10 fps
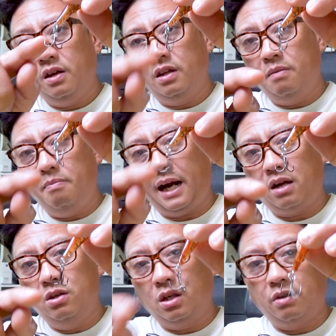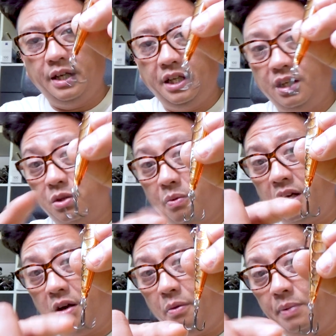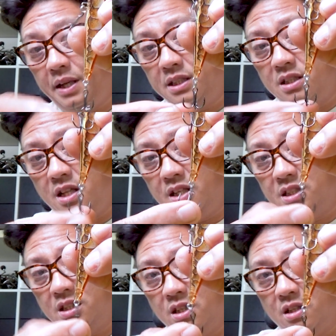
the back hook right here. So we're gonna replace this